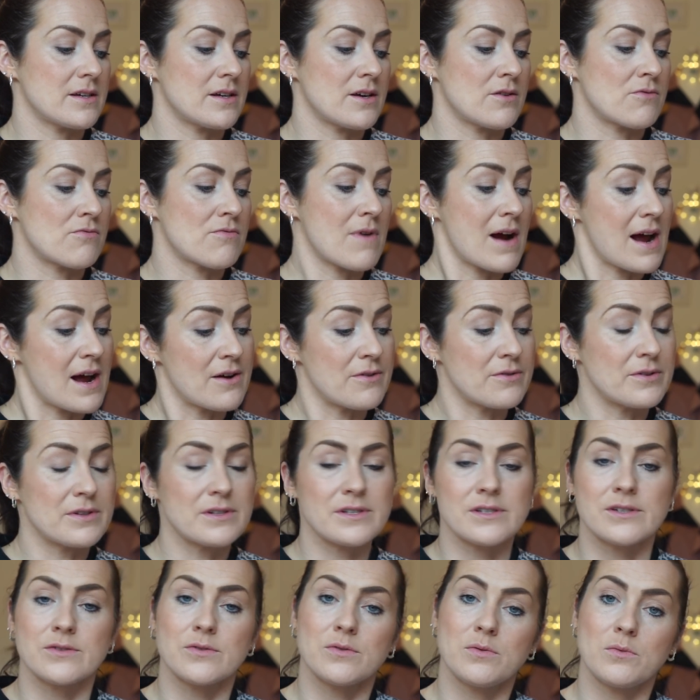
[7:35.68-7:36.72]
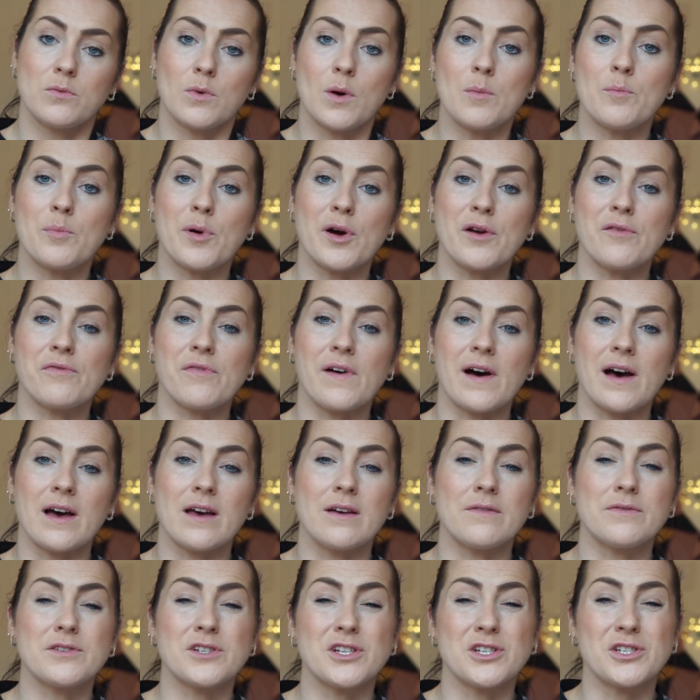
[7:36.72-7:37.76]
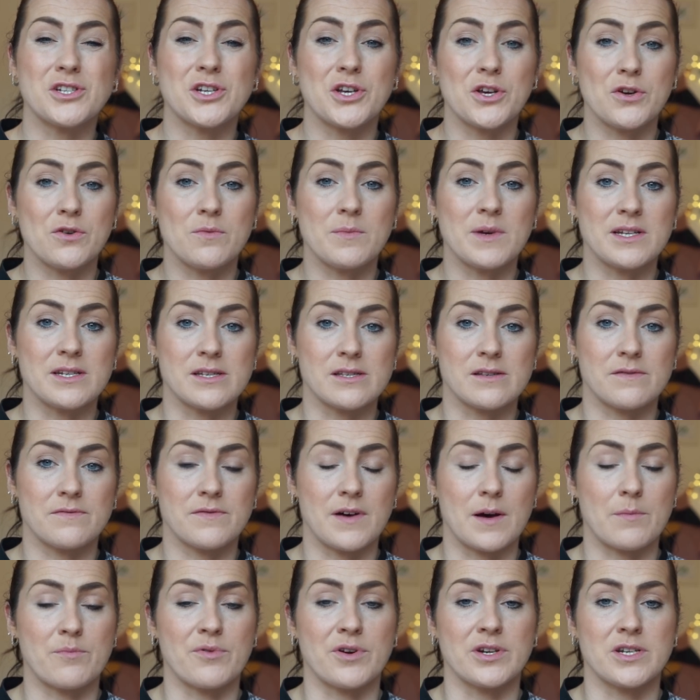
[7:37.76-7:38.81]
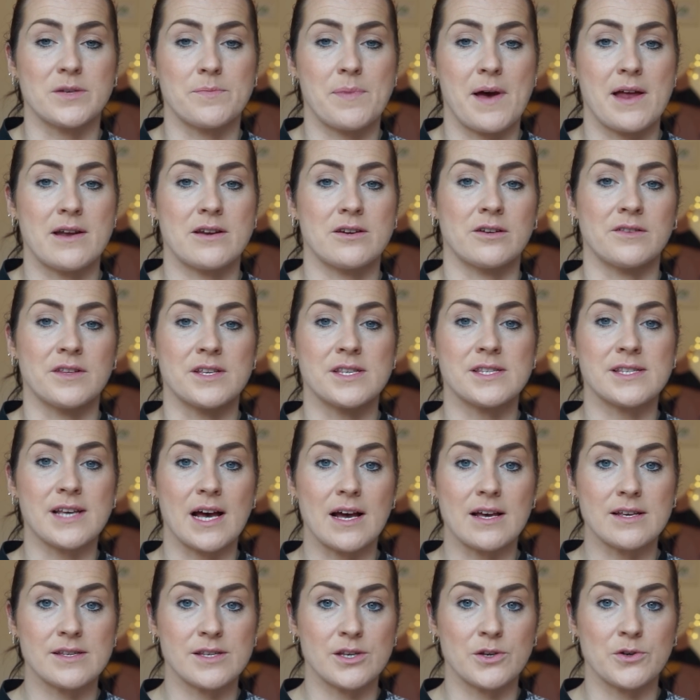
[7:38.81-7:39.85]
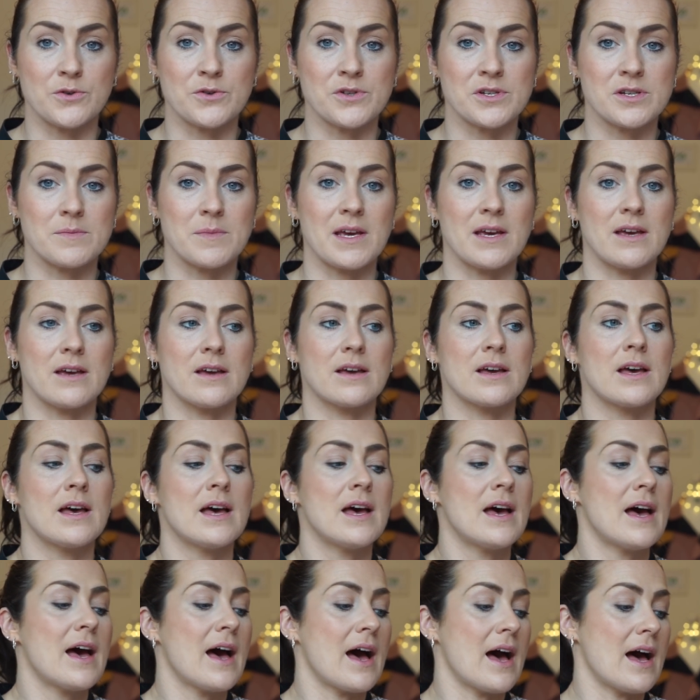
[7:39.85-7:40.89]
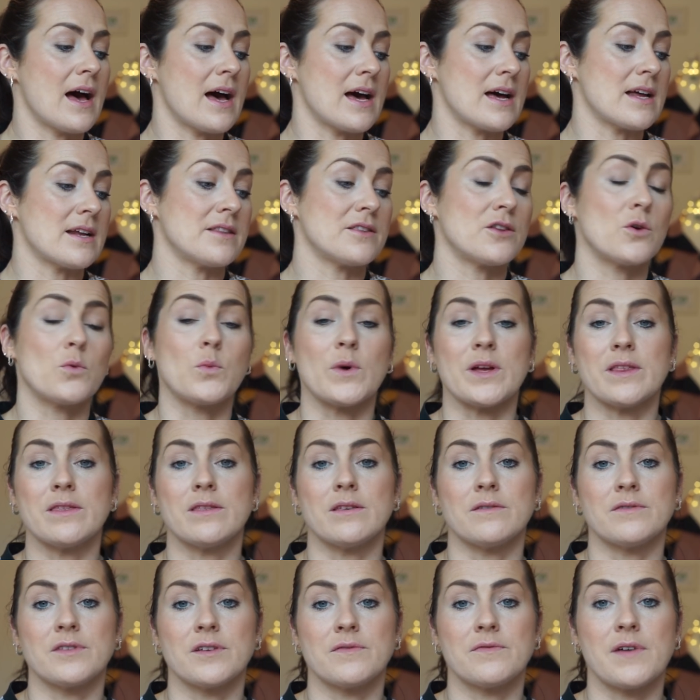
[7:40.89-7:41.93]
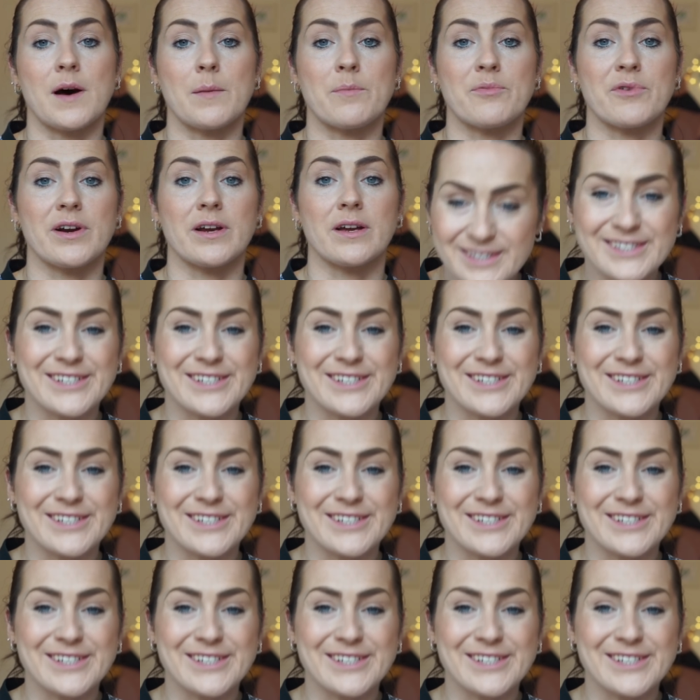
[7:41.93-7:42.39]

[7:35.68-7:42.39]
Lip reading: around 1.5 to 2 metres of fabric, depending on the size you're going to make and the width of the fabric.